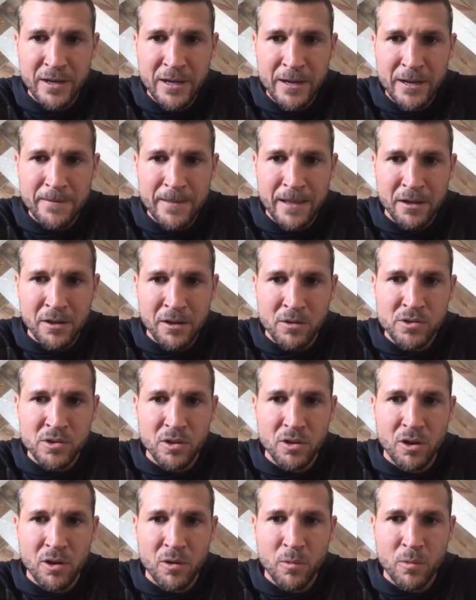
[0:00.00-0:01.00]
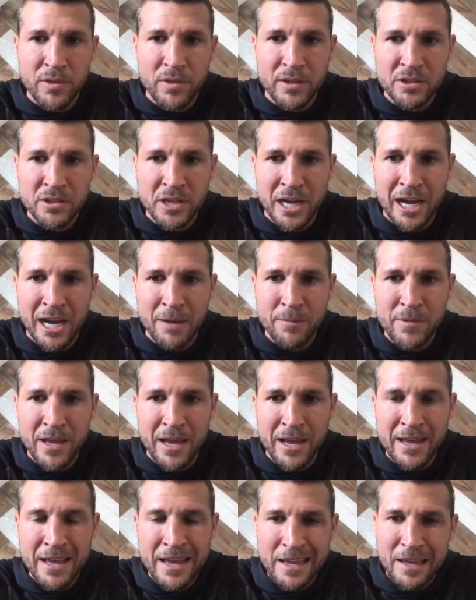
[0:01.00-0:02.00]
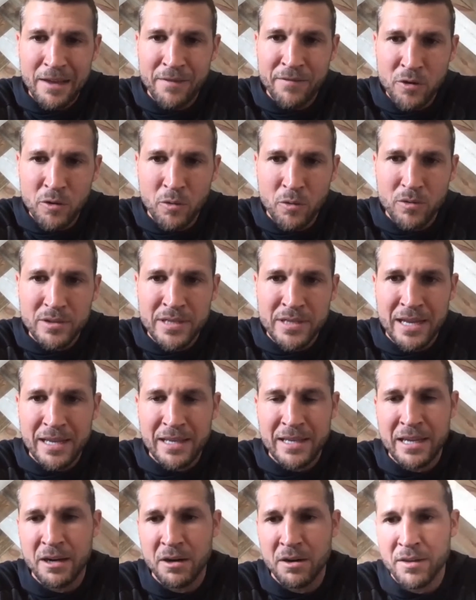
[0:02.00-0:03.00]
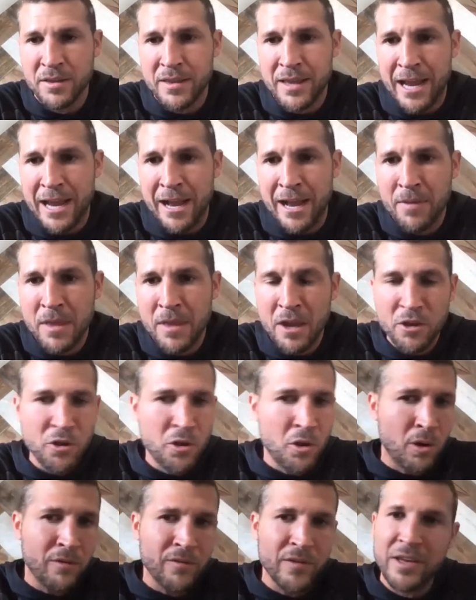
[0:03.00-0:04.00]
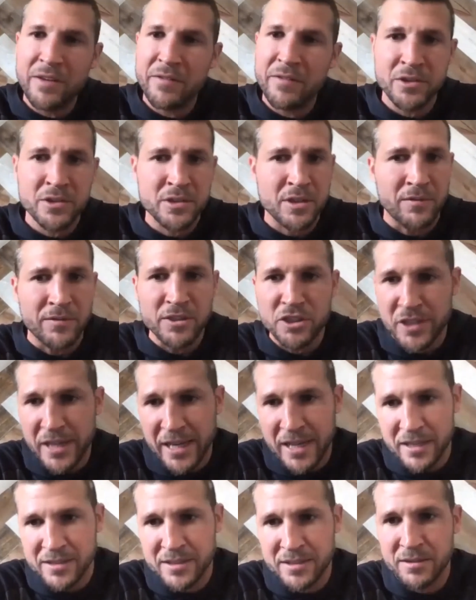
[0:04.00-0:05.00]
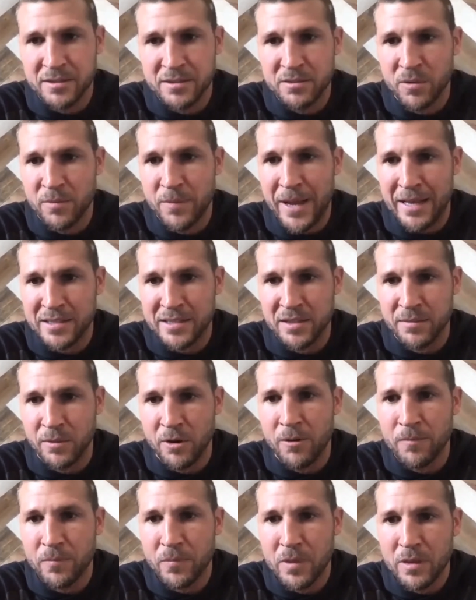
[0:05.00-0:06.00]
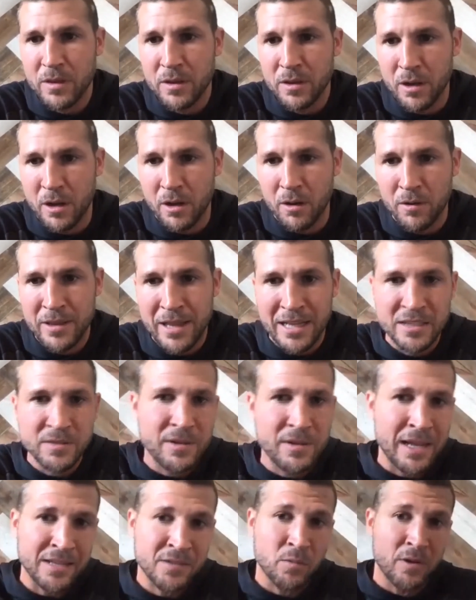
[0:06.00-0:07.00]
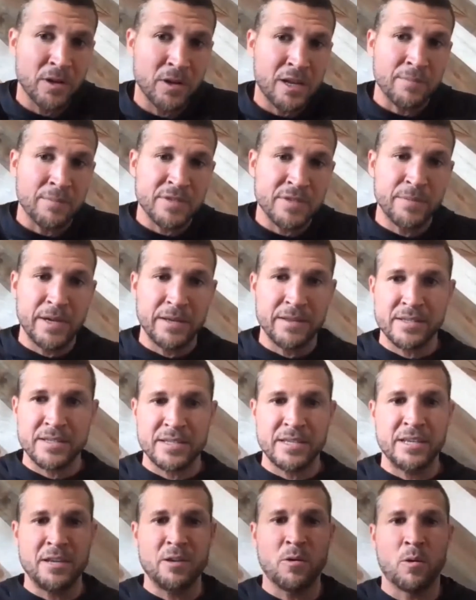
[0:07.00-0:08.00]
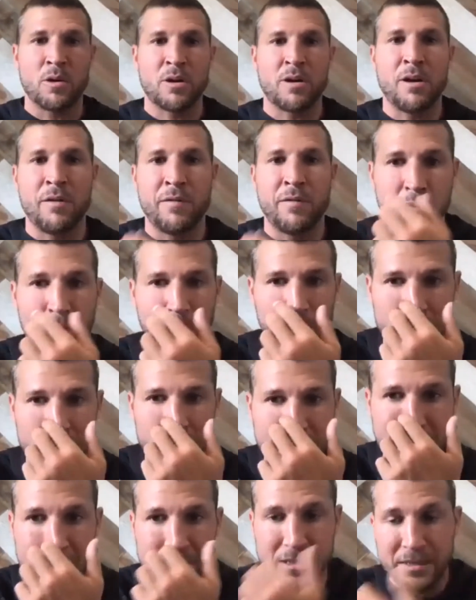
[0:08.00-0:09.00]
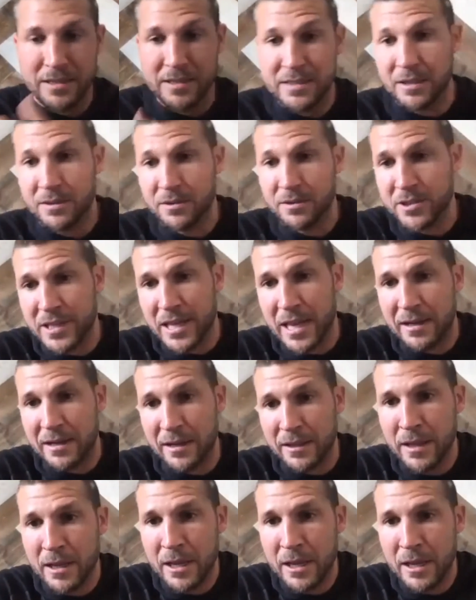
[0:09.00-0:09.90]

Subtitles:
that goes along with the job that if you don't take care of that, you don't even give yourself a chance with basketball. and that's when it comes to being the CEO of an organization, is understanding,